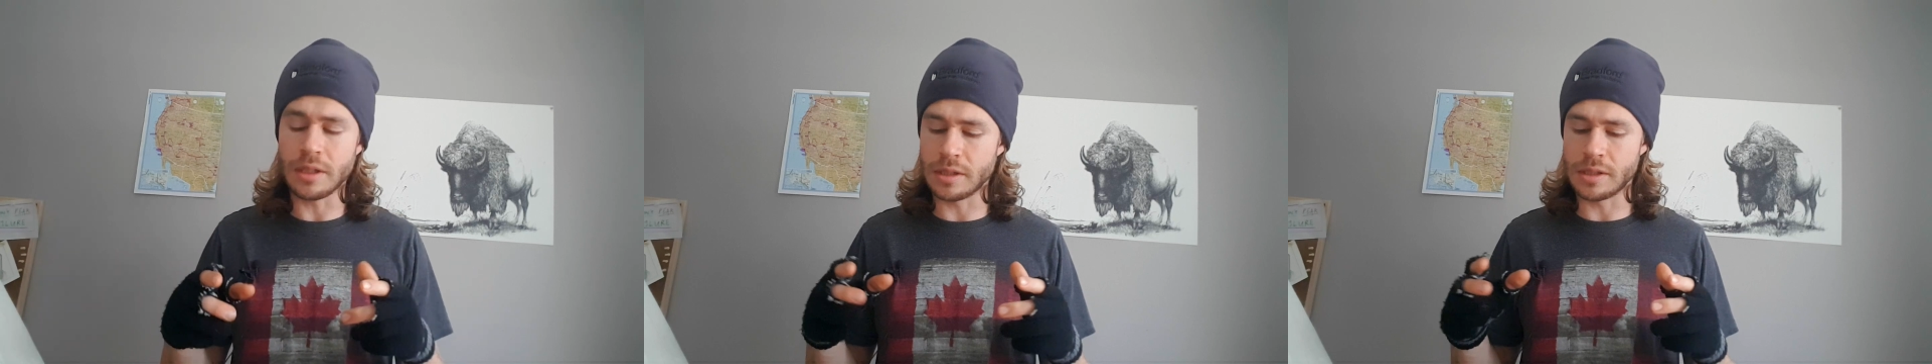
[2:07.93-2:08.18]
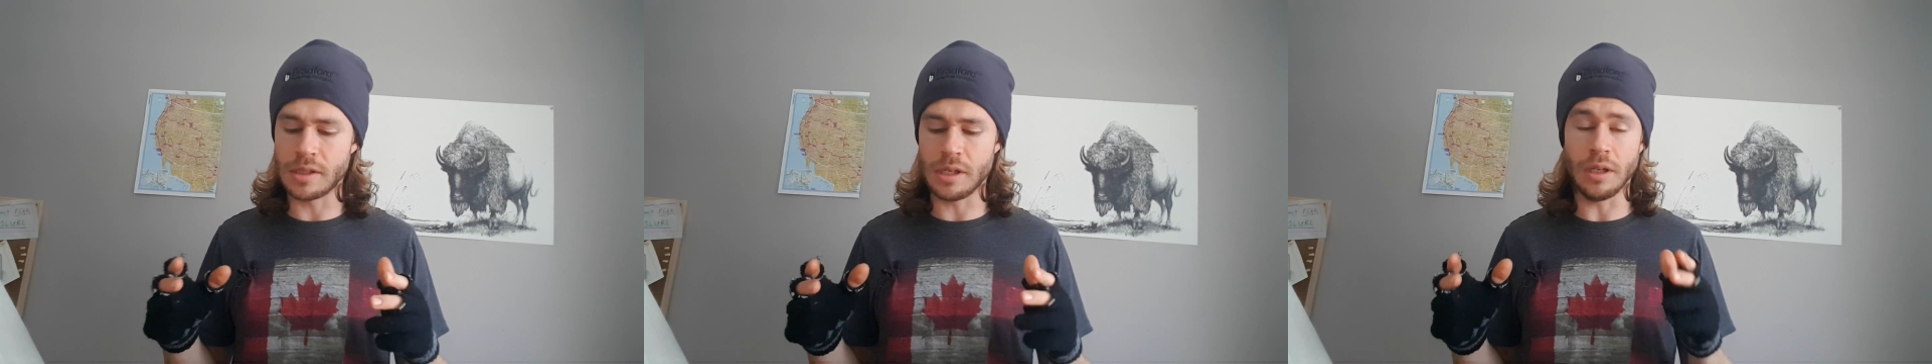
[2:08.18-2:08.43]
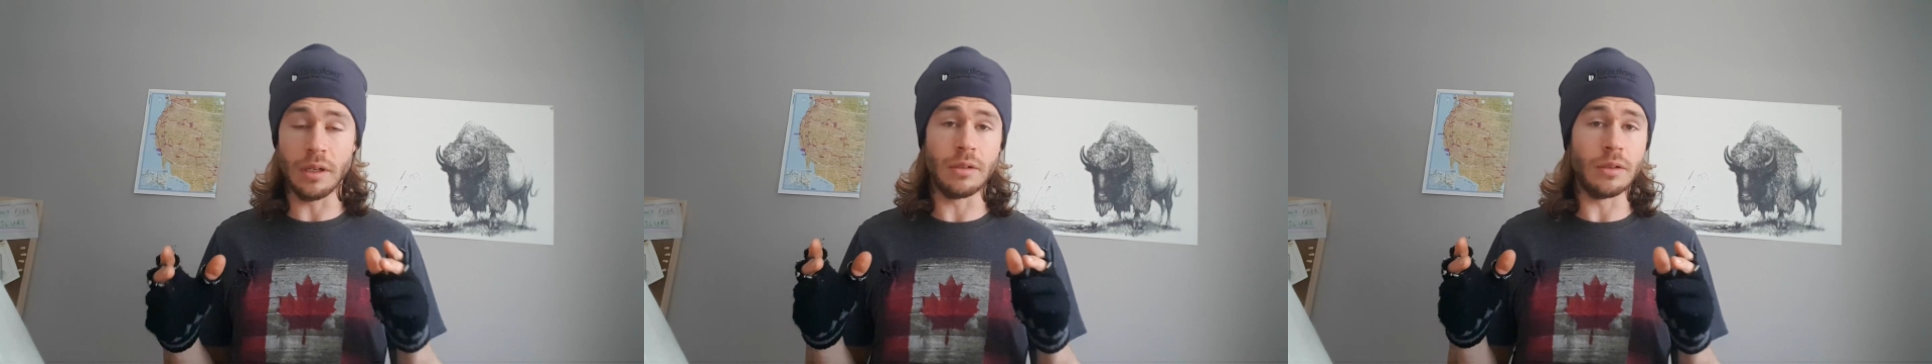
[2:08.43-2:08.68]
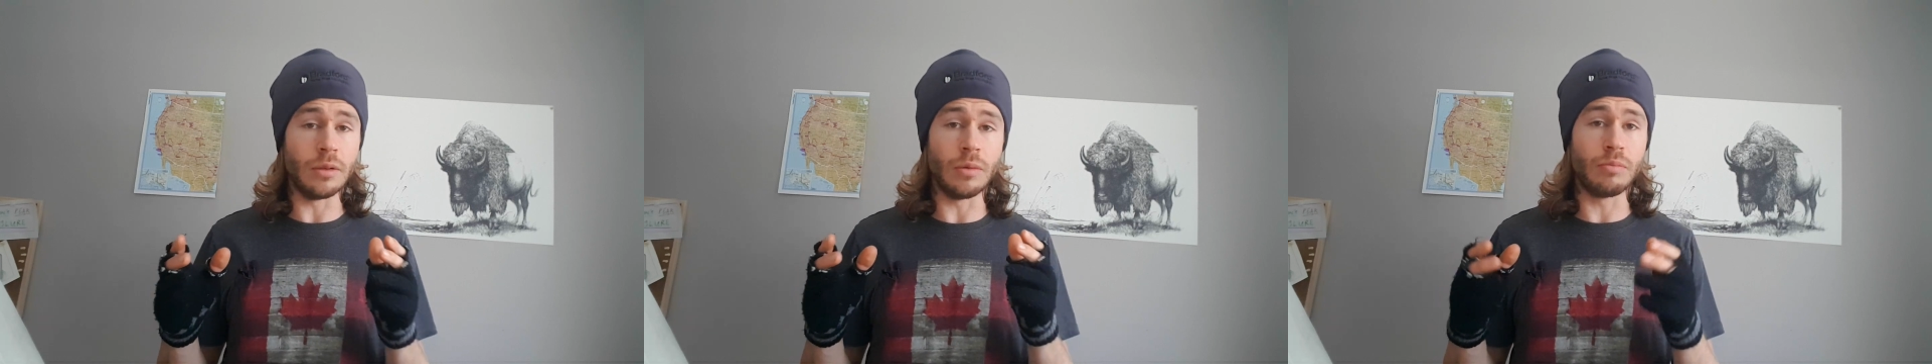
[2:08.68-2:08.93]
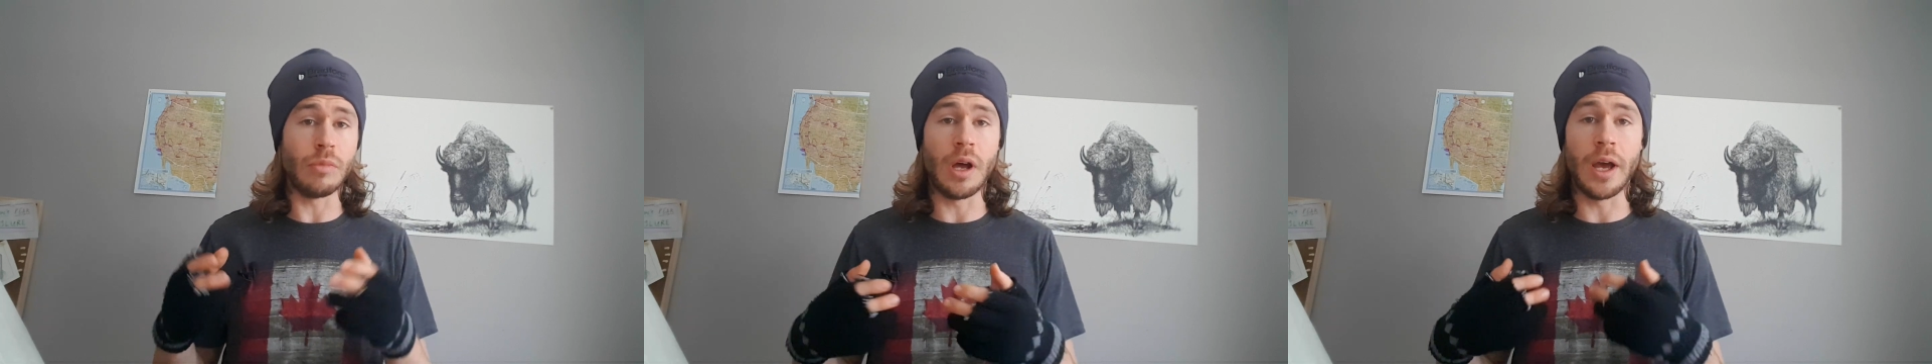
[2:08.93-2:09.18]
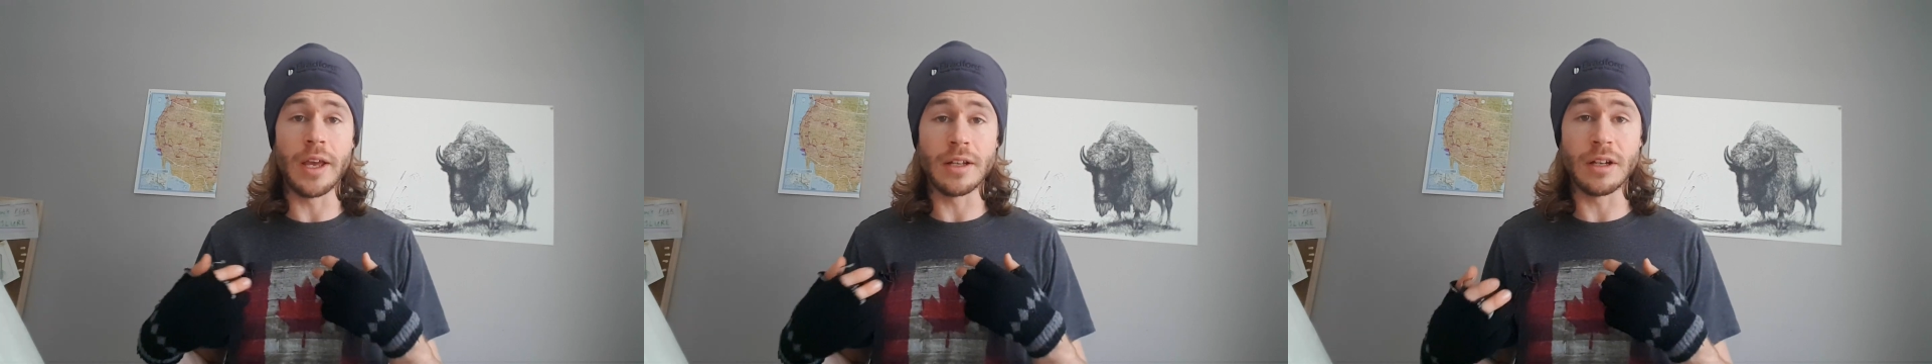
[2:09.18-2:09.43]
because uh, you know,
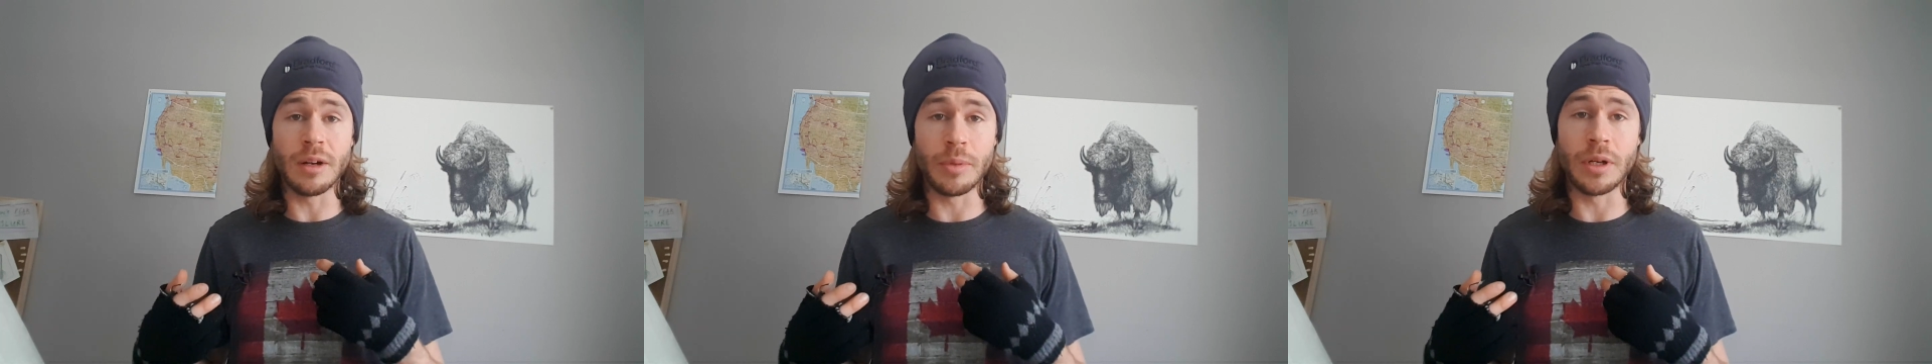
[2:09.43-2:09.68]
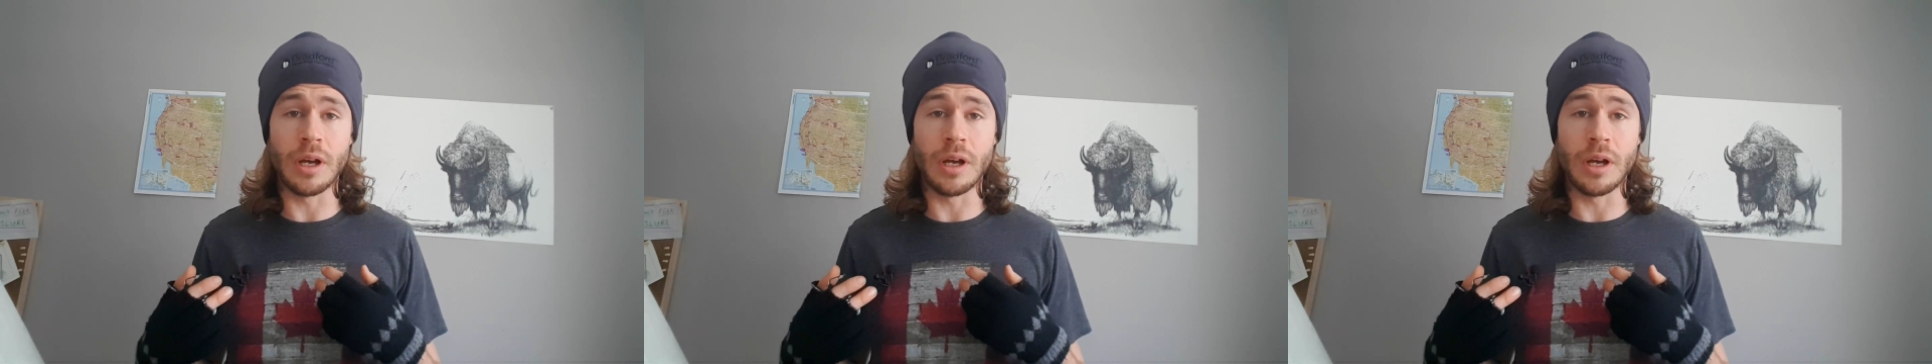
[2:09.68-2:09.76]
I ended up in